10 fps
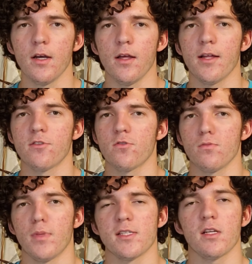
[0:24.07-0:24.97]
It's
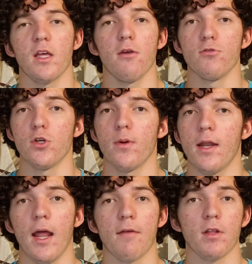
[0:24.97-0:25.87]
basically you do it,
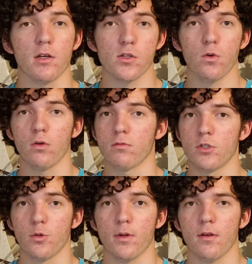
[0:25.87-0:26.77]
and if it looks cool,
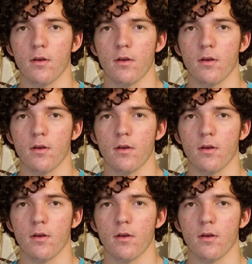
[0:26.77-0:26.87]
do it.